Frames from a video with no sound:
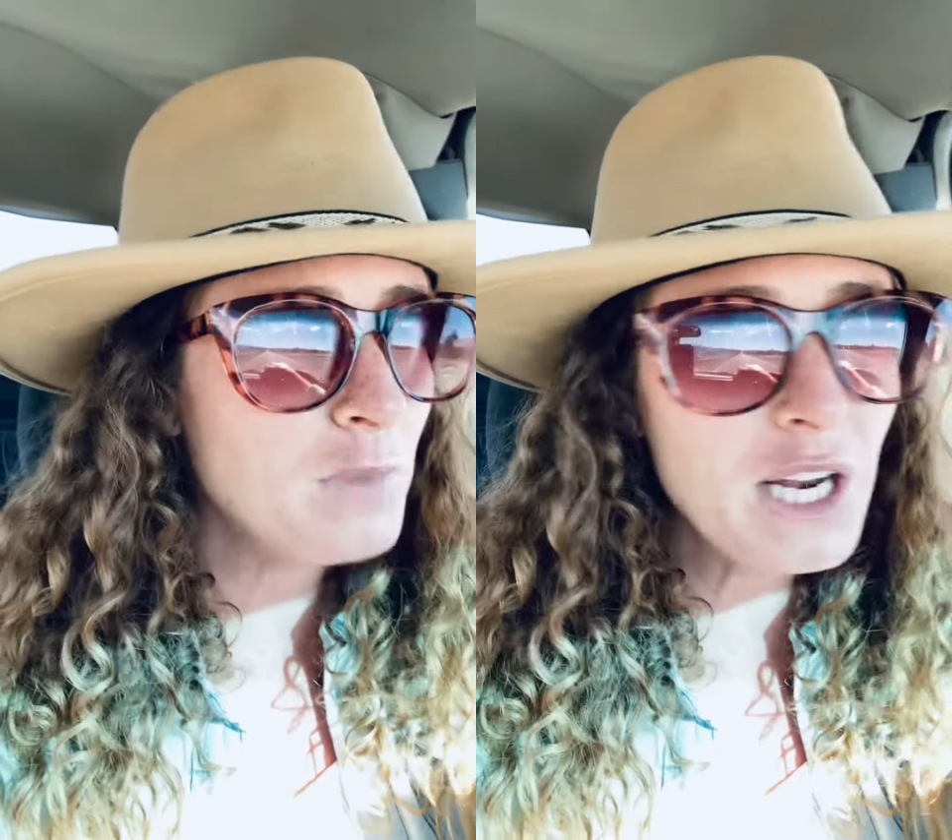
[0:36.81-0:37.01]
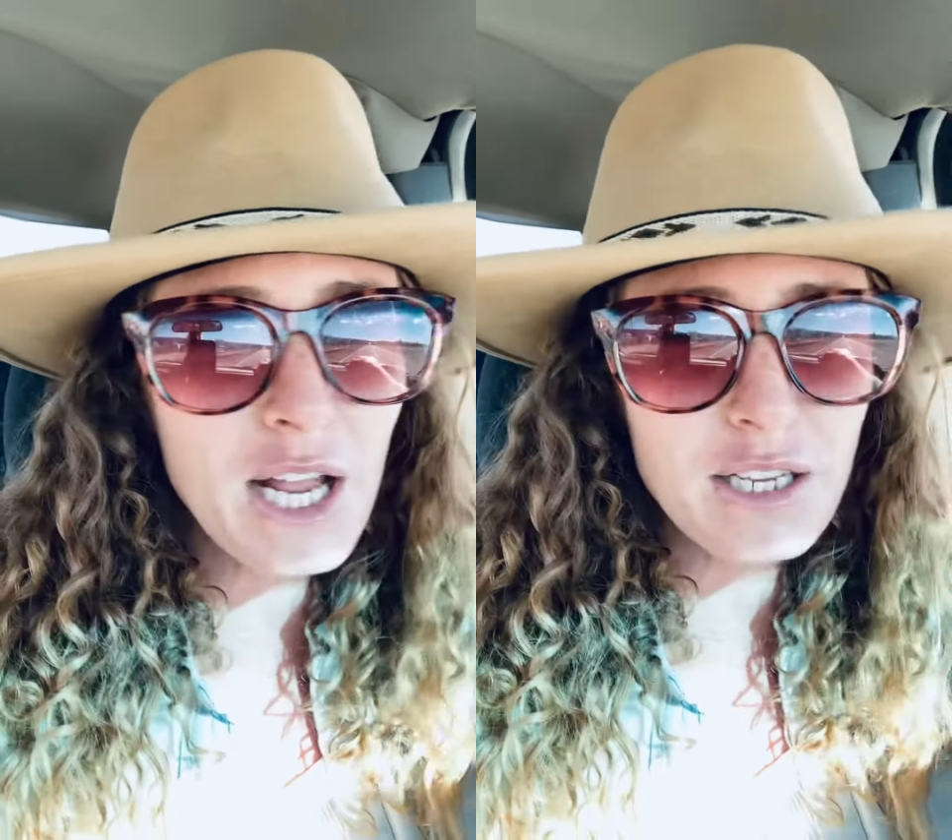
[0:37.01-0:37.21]

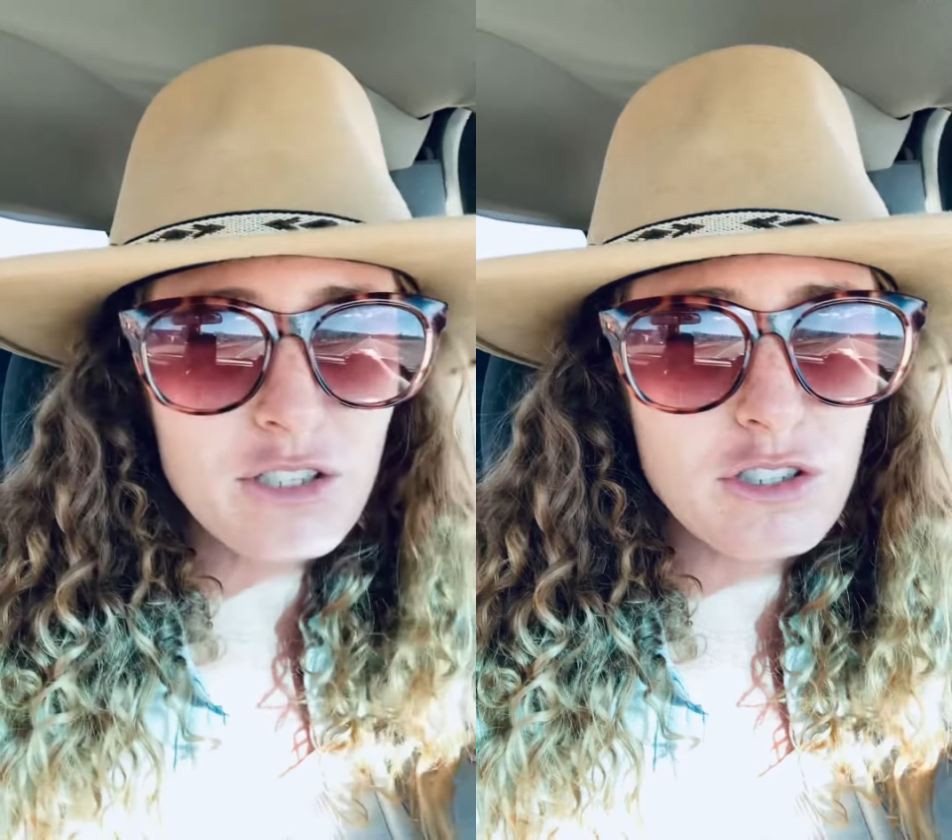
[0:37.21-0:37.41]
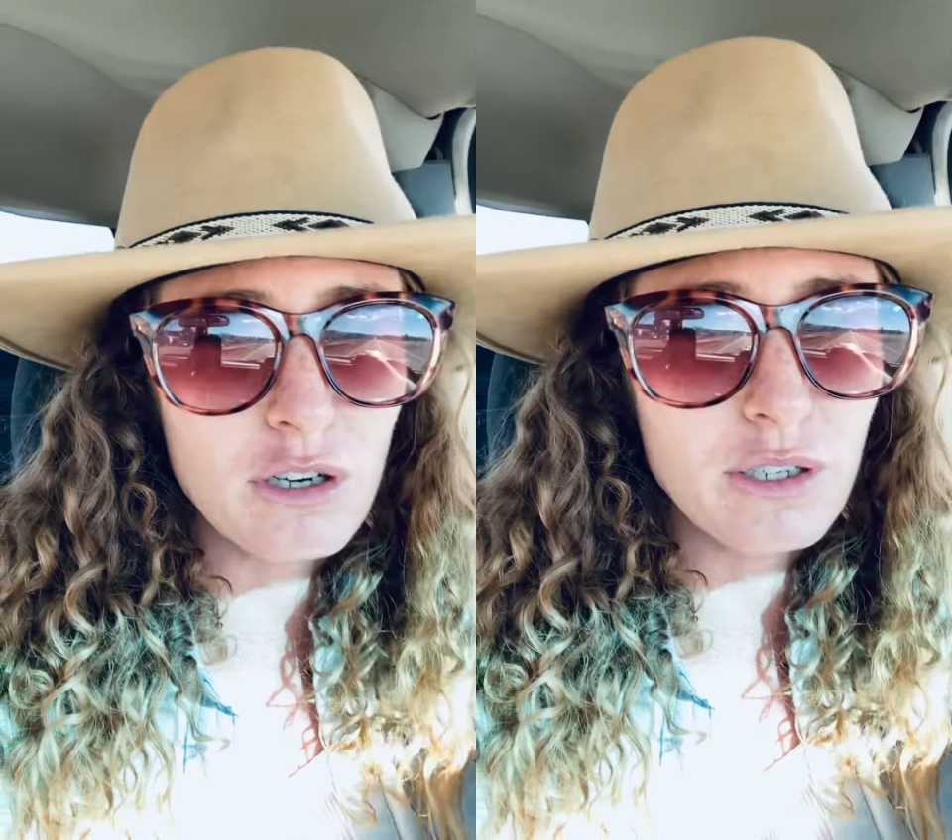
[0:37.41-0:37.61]
then I can
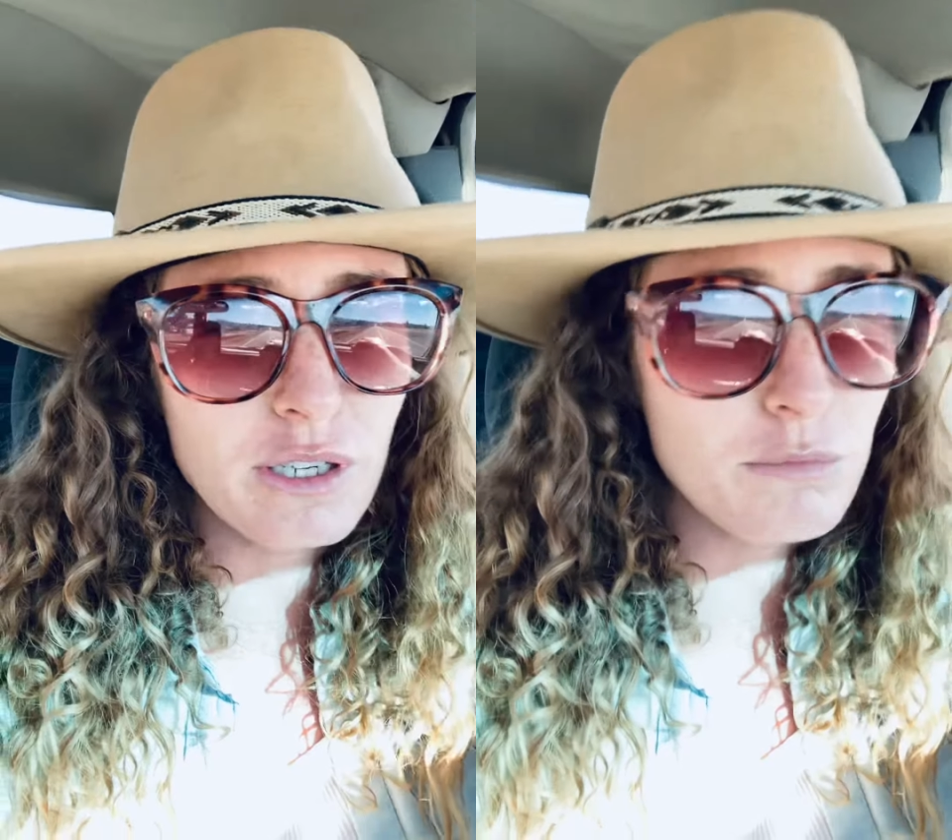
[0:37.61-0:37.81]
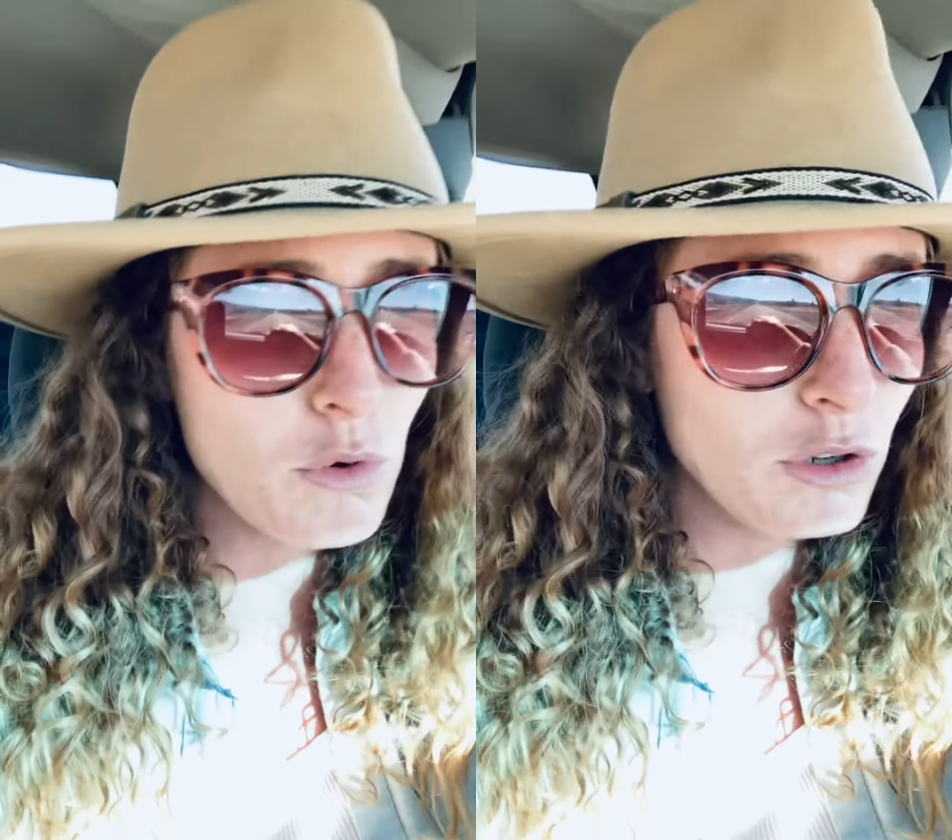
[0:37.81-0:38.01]
start
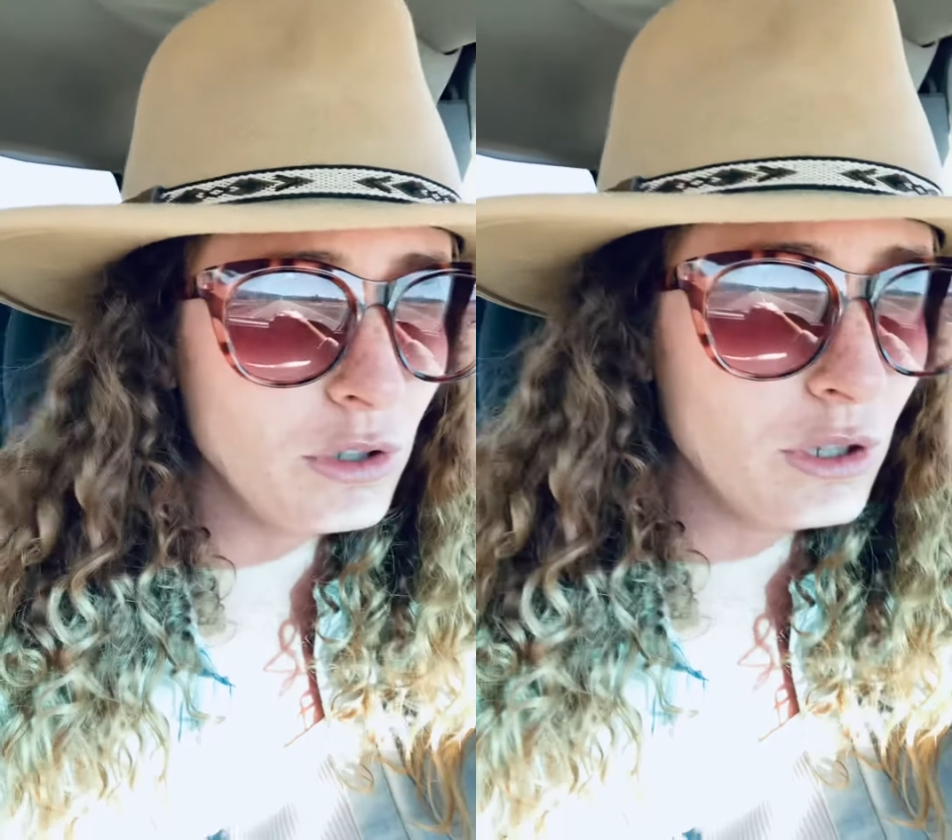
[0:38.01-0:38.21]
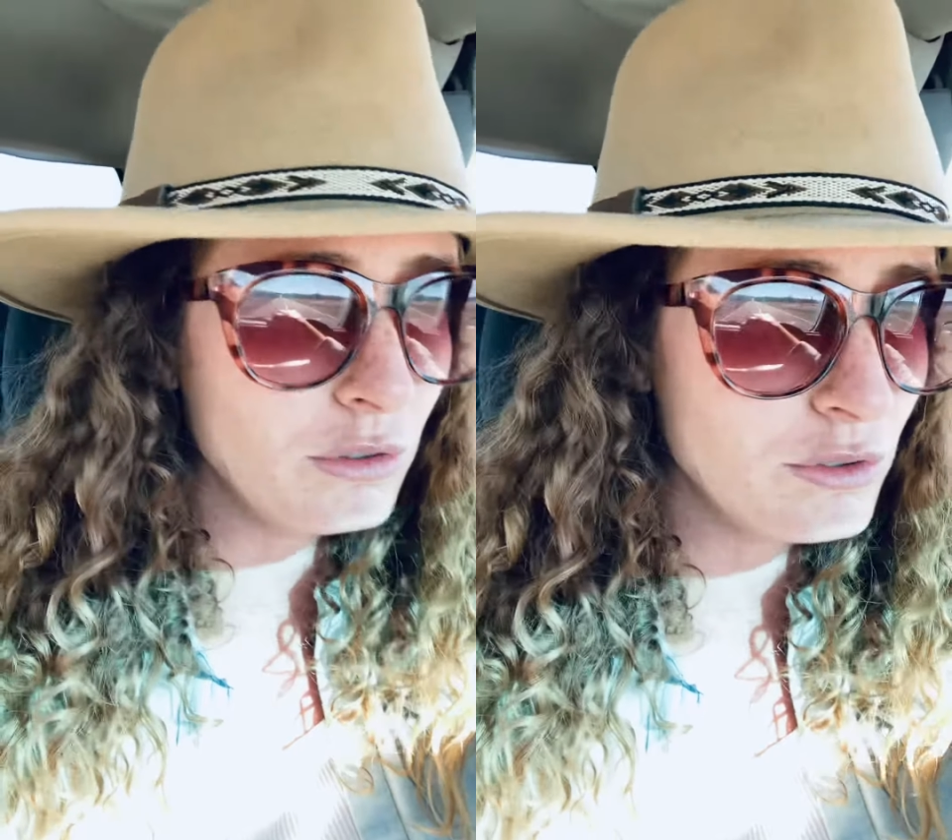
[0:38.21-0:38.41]
getting more
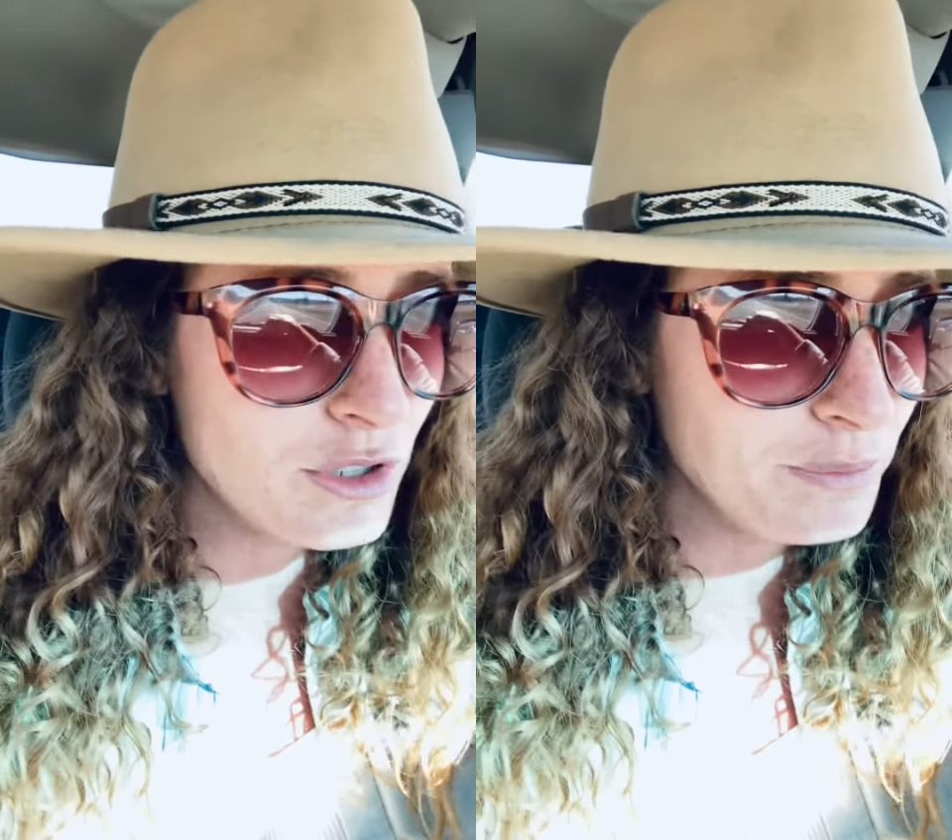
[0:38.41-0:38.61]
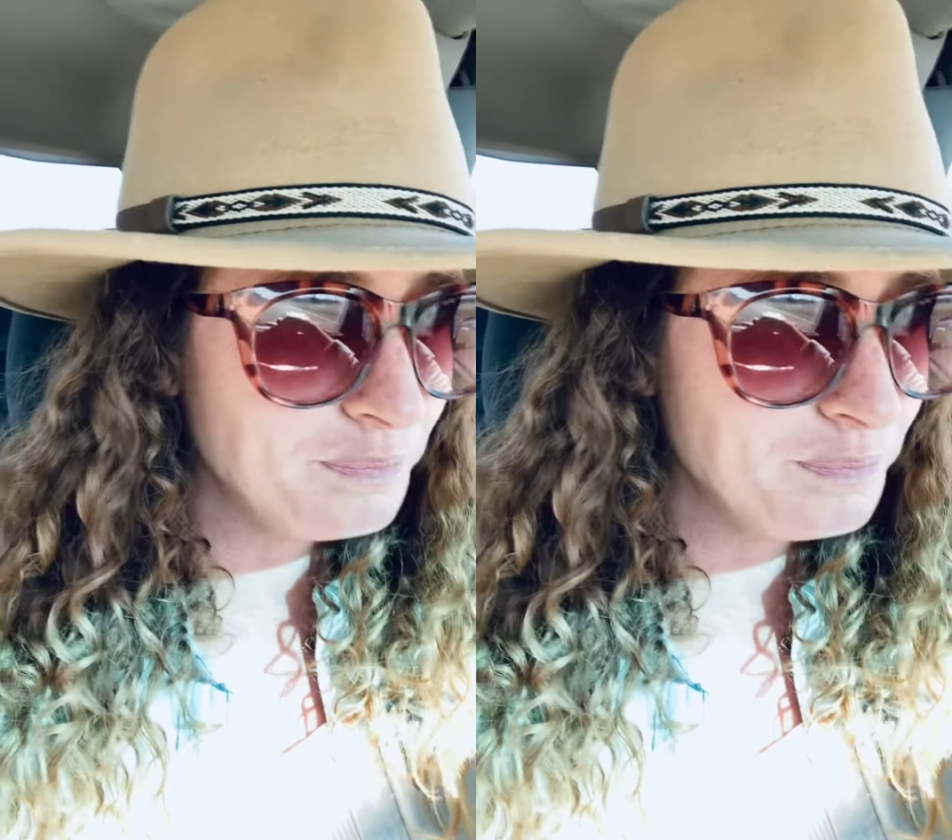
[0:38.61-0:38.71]
loads.